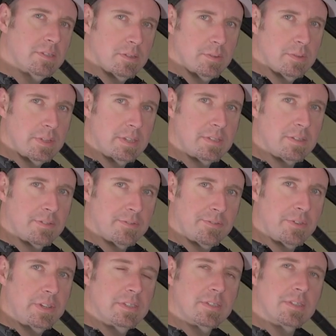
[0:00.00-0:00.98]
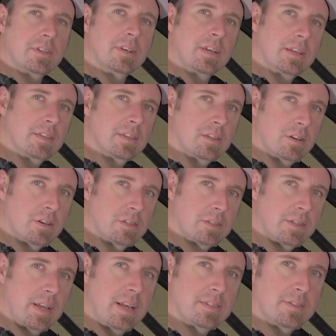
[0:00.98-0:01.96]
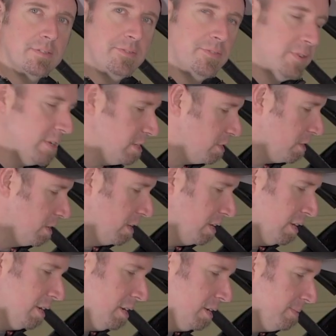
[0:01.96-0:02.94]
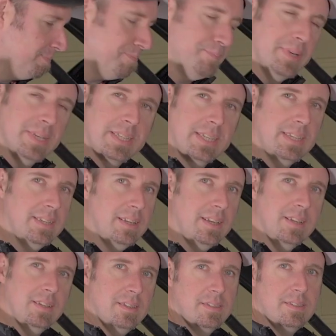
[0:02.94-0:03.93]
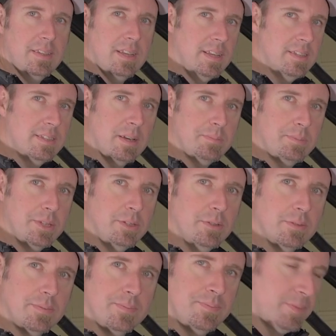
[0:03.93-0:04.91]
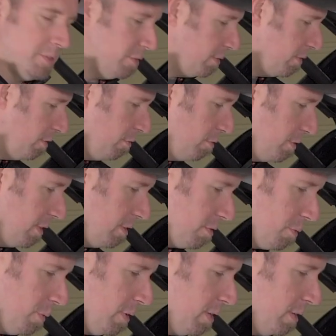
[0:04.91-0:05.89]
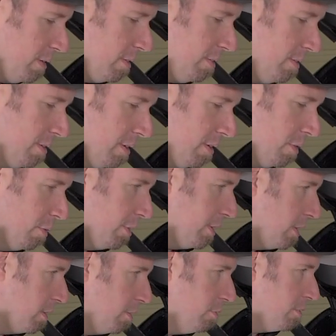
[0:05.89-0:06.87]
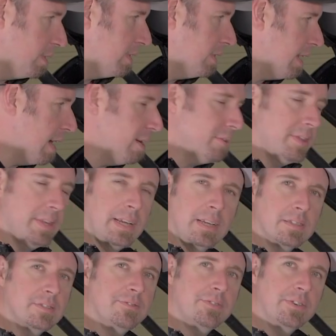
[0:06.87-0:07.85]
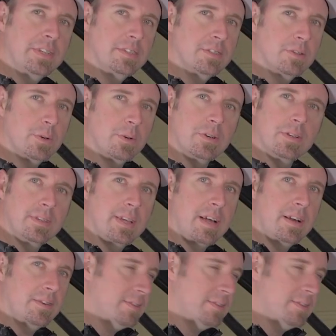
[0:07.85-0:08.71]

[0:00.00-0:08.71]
zone as their freezer and the large as their fridge. But again, it's up to you. You can use either one, or you can use an entire thing as a freezer or an entire